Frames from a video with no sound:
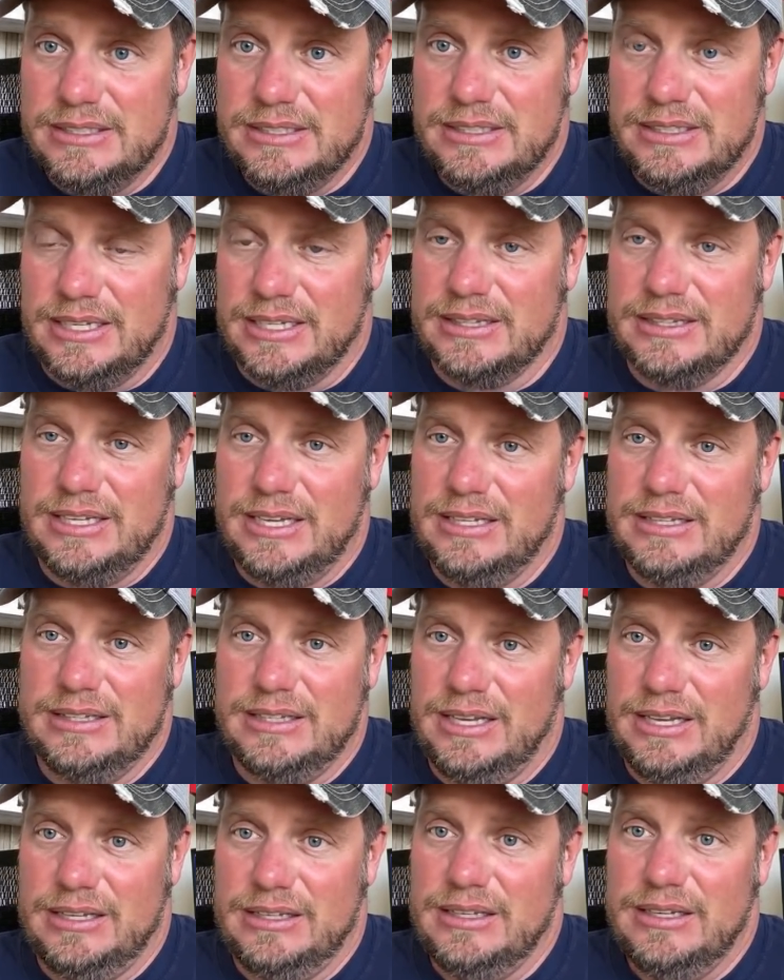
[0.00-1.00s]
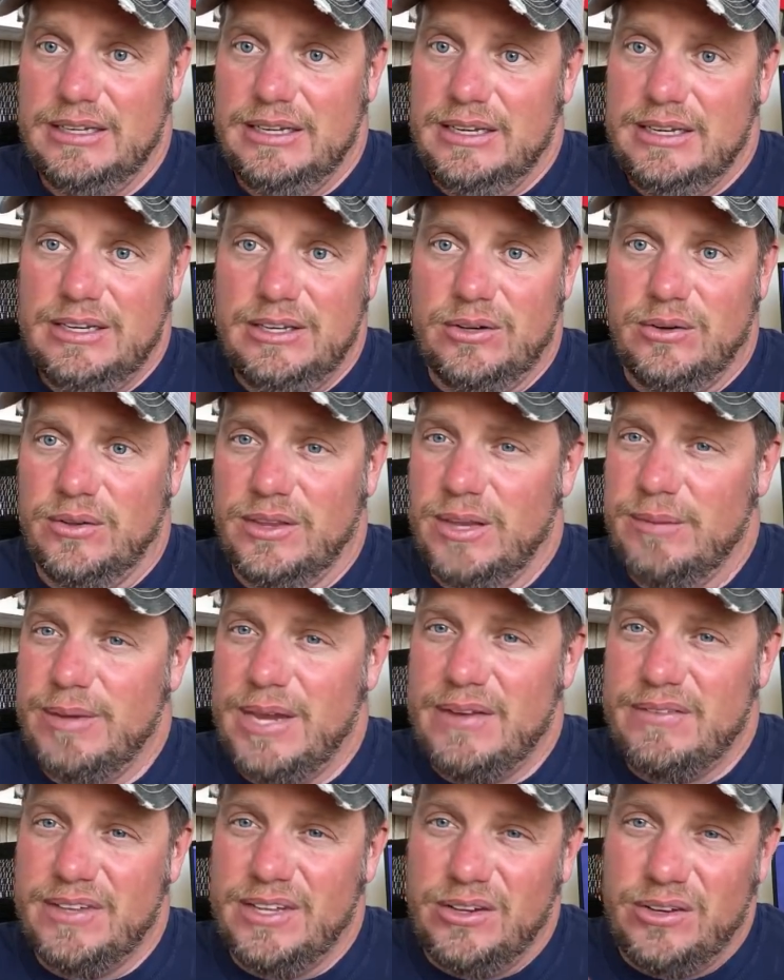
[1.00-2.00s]
Like they, they, you know, they may
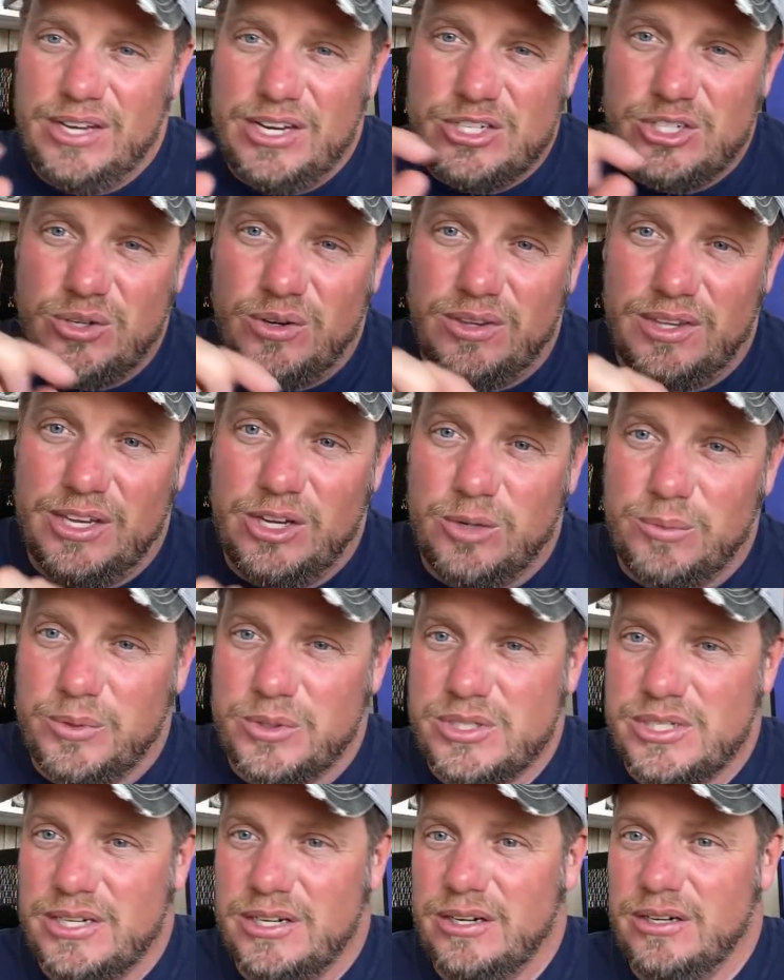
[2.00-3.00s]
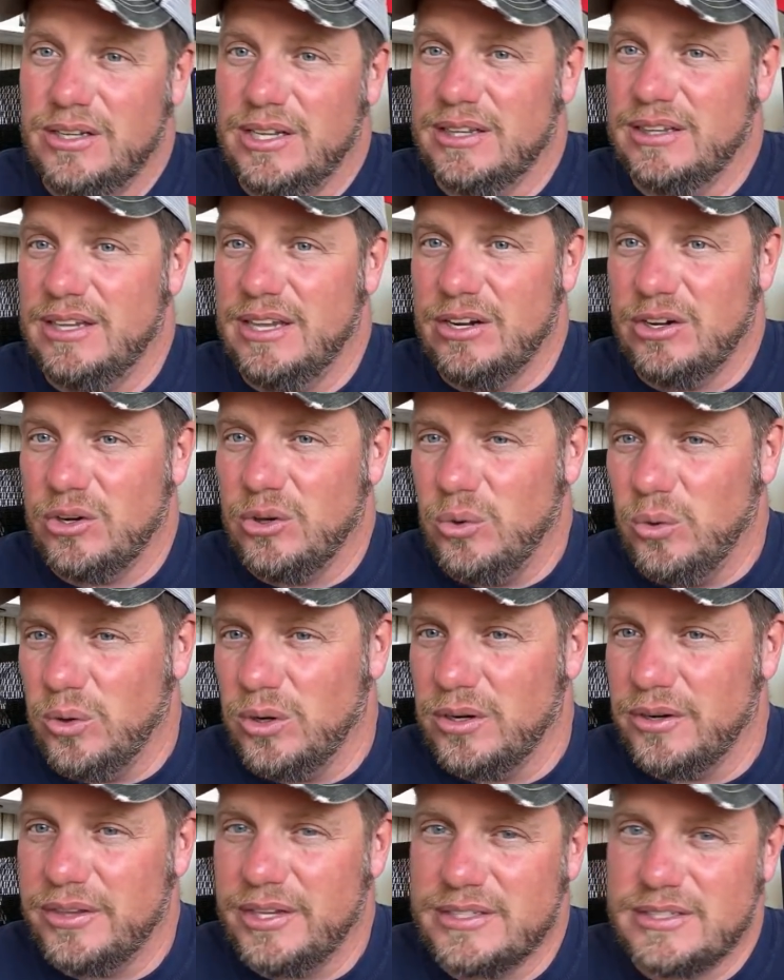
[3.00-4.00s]
have a little issue with the EcoBoost here, like the
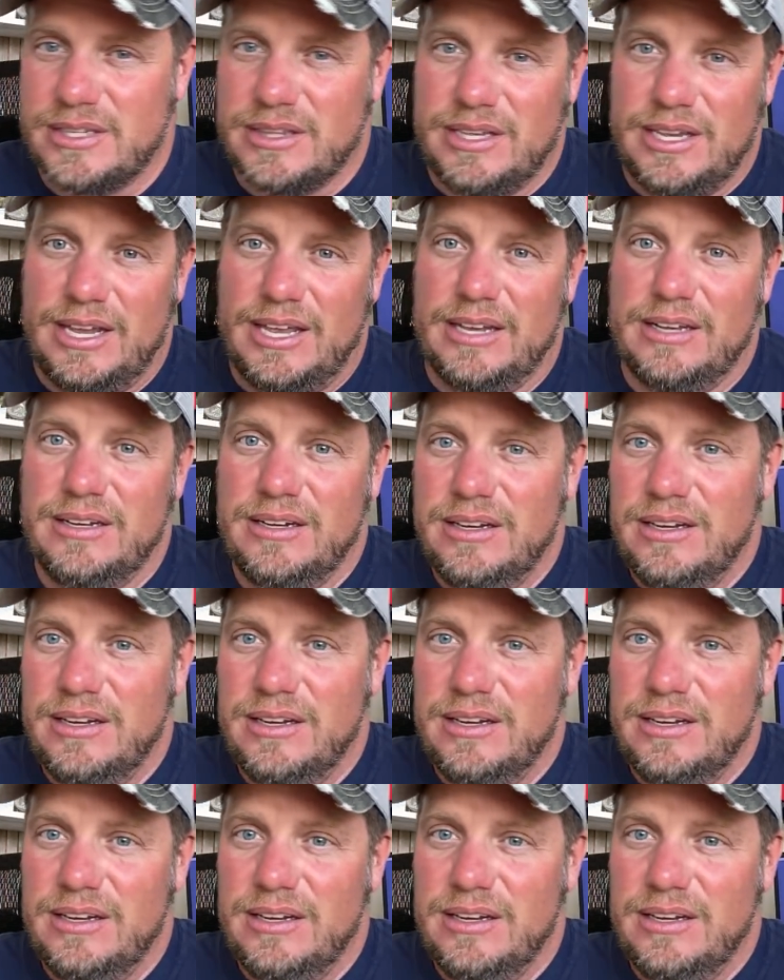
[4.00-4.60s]
intercooler, things like that.